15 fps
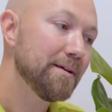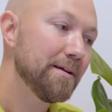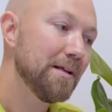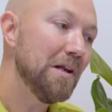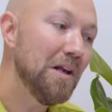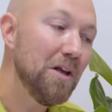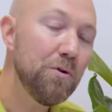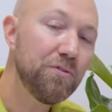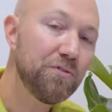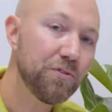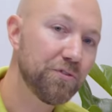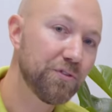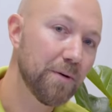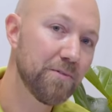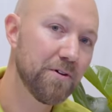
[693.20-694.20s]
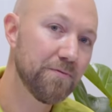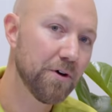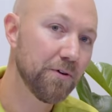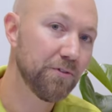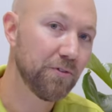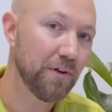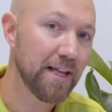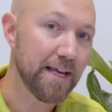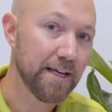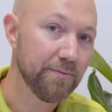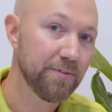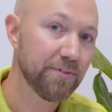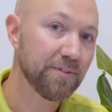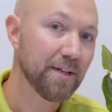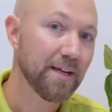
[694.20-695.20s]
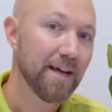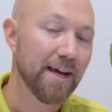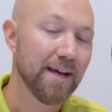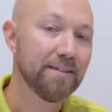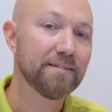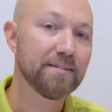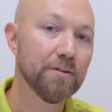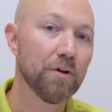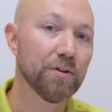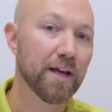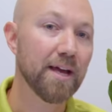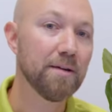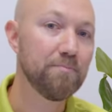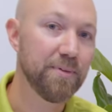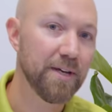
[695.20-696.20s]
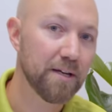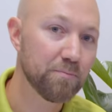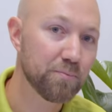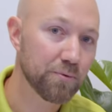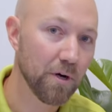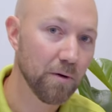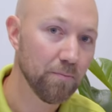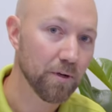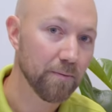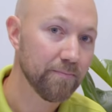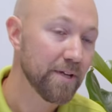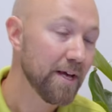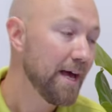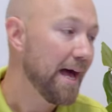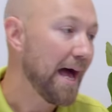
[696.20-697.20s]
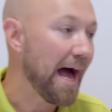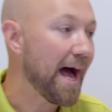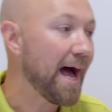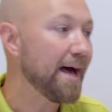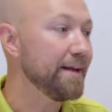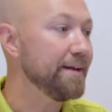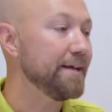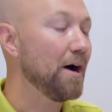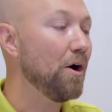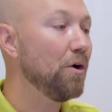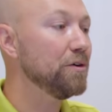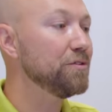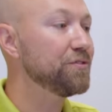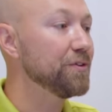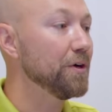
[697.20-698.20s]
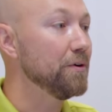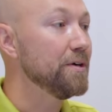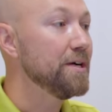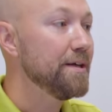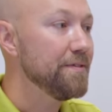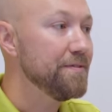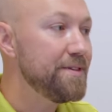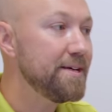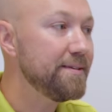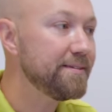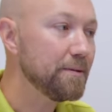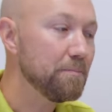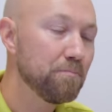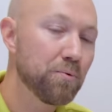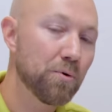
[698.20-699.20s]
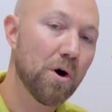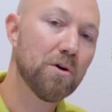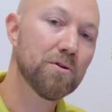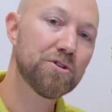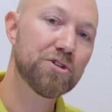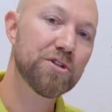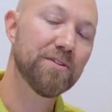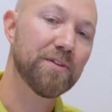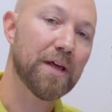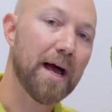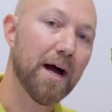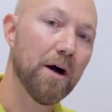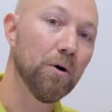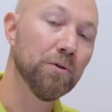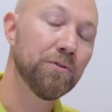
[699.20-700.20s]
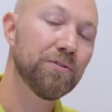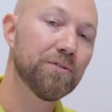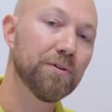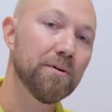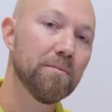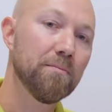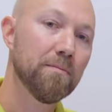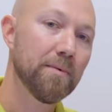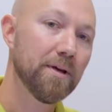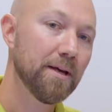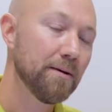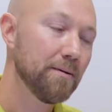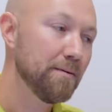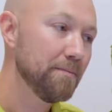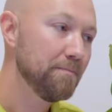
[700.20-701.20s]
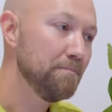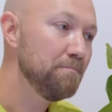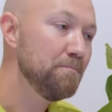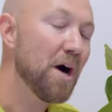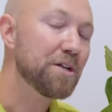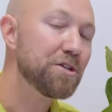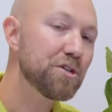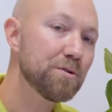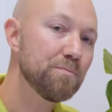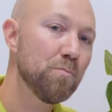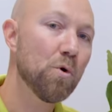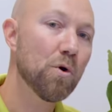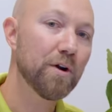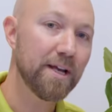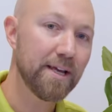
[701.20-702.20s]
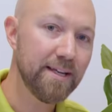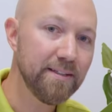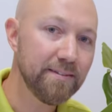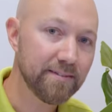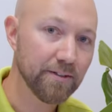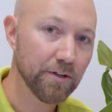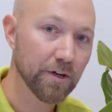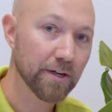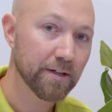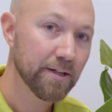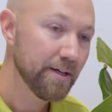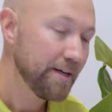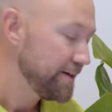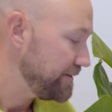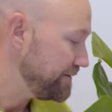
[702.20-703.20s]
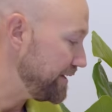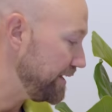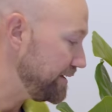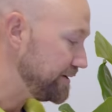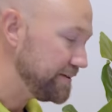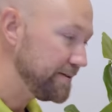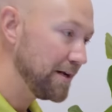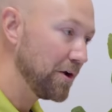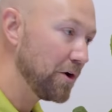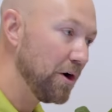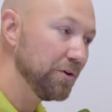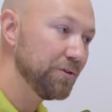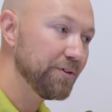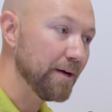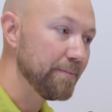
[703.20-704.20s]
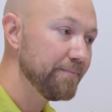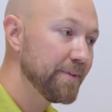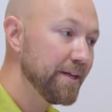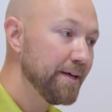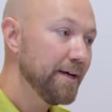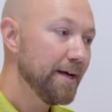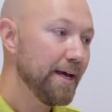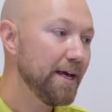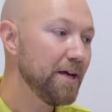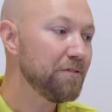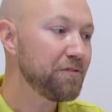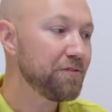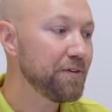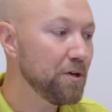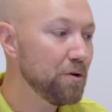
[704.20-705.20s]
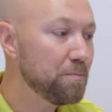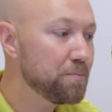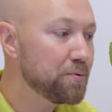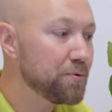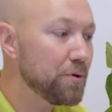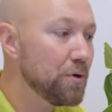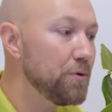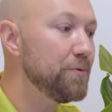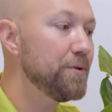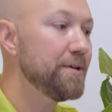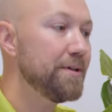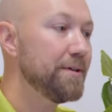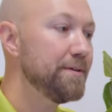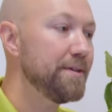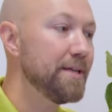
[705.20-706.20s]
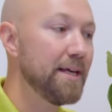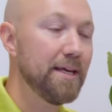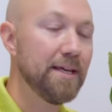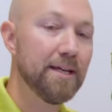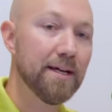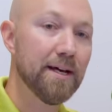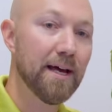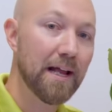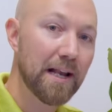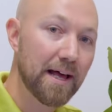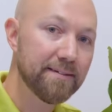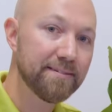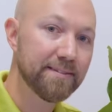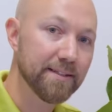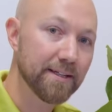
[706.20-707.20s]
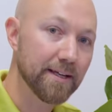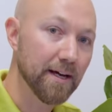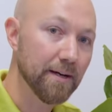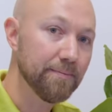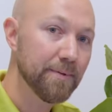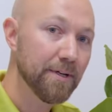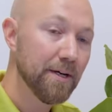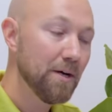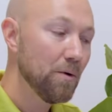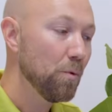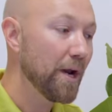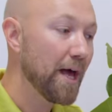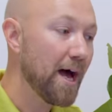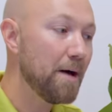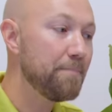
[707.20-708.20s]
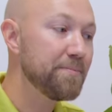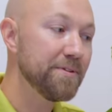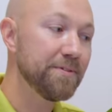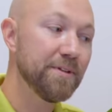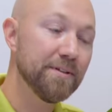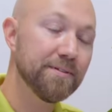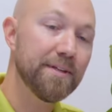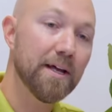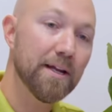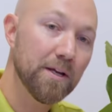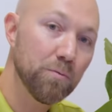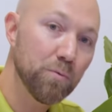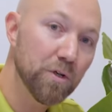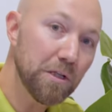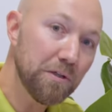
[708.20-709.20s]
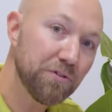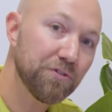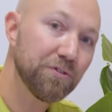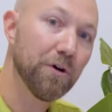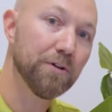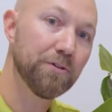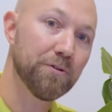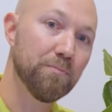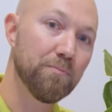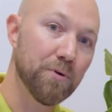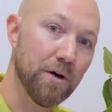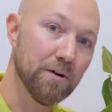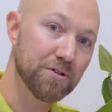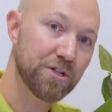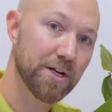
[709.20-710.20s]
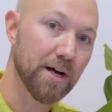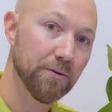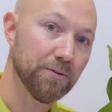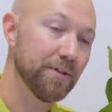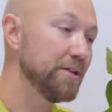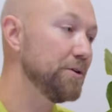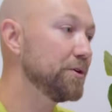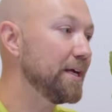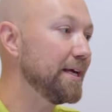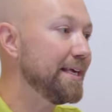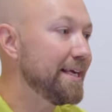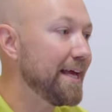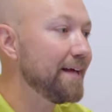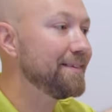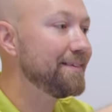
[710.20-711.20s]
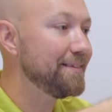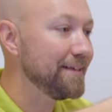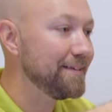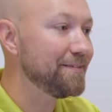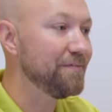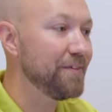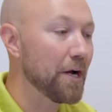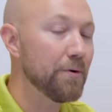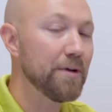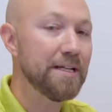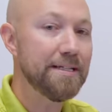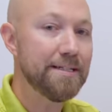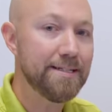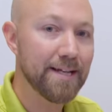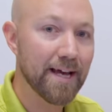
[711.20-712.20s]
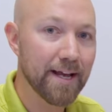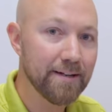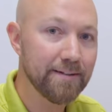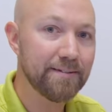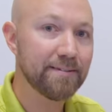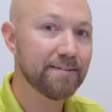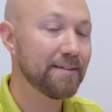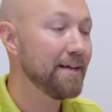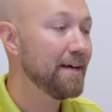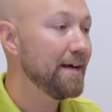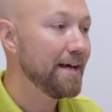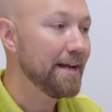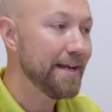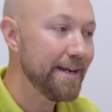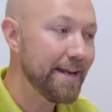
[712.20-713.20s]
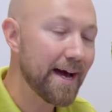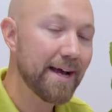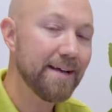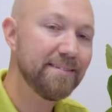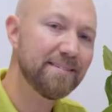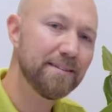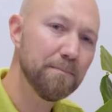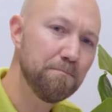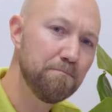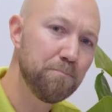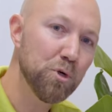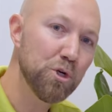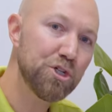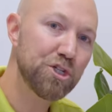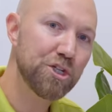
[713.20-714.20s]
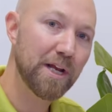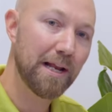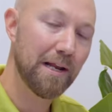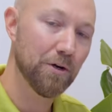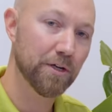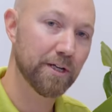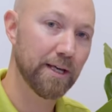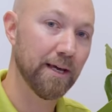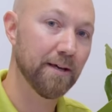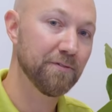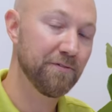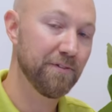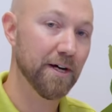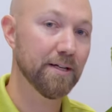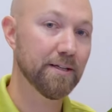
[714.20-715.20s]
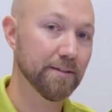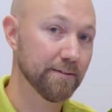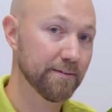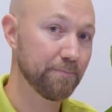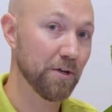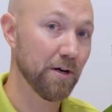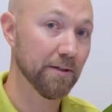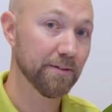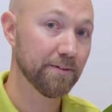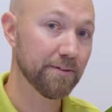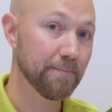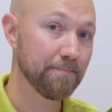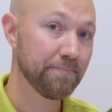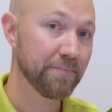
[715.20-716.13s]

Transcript: lose some of those leaves, it's not a big problem. And also, this branches out much more easier than the lyrata. If you prune the elastica, what happens is that it will start to branch out, and you can get this very dense, nice, bushy-looking ficus plant.